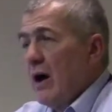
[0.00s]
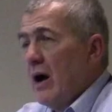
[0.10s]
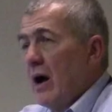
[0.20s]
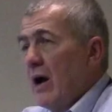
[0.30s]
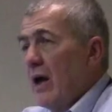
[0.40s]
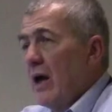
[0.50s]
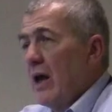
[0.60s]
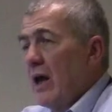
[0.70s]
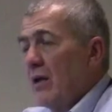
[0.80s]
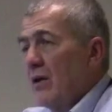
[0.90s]
Uh,
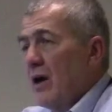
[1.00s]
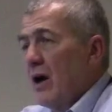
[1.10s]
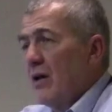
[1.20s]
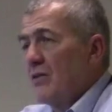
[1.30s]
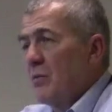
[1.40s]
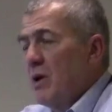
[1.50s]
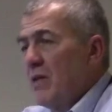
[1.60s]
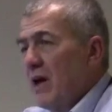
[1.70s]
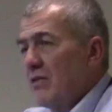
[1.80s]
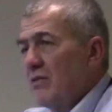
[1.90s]
and to
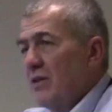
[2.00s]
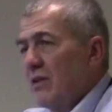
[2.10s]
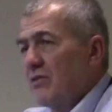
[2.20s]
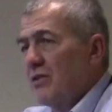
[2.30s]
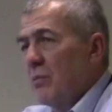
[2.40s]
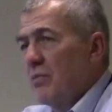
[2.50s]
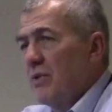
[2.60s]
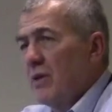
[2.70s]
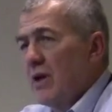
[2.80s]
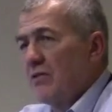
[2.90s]
me, that, that's, some,
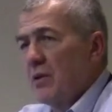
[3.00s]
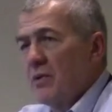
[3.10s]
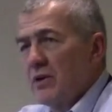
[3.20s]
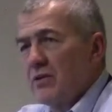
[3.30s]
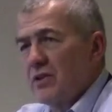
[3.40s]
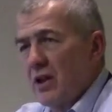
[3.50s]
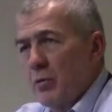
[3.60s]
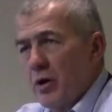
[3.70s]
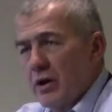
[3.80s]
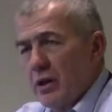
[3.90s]
that's something to
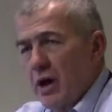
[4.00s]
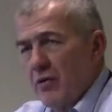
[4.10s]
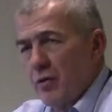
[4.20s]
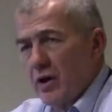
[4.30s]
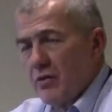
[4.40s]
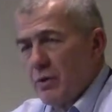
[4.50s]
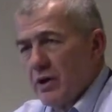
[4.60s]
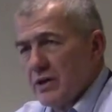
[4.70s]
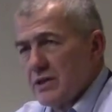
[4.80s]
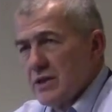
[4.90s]
celebrate in a lot of ways
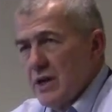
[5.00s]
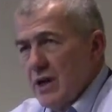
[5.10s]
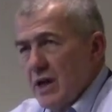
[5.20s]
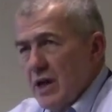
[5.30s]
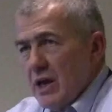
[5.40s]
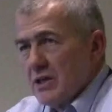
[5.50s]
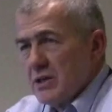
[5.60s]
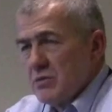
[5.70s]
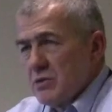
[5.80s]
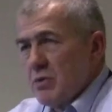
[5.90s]
because it
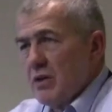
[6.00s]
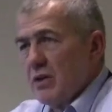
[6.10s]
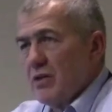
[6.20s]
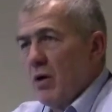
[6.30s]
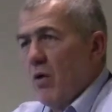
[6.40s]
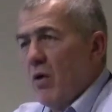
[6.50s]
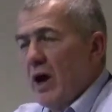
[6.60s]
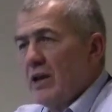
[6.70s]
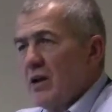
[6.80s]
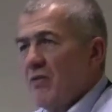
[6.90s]
seems to me that the whole
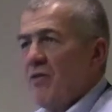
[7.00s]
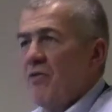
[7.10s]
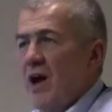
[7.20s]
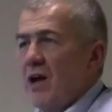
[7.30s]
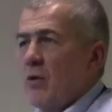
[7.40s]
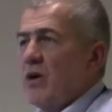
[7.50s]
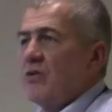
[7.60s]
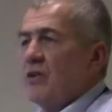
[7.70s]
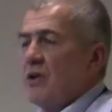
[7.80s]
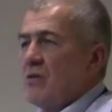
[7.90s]
idea of
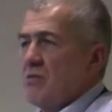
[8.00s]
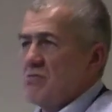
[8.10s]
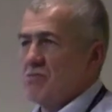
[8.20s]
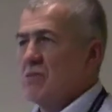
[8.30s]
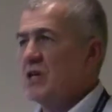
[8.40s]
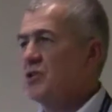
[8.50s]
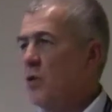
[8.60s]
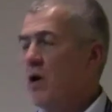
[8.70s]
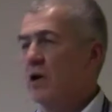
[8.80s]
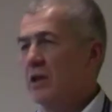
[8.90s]
evaluation
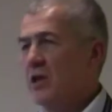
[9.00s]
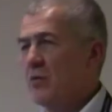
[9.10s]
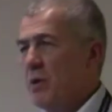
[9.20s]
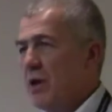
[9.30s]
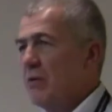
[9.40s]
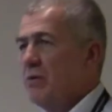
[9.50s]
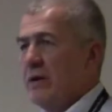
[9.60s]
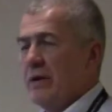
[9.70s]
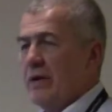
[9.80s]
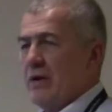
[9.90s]
historically has been
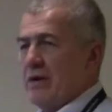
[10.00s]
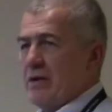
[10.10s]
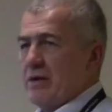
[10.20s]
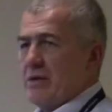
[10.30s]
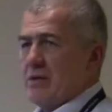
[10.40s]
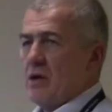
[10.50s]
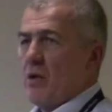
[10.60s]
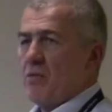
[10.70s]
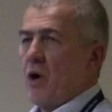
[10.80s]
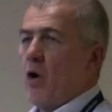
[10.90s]

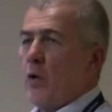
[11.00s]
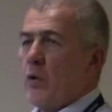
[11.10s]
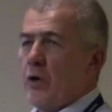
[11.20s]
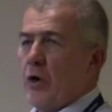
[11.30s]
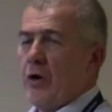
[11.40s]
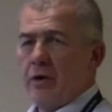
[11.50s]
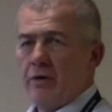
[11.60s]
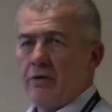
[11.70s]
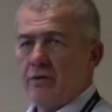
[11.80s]
the, the owner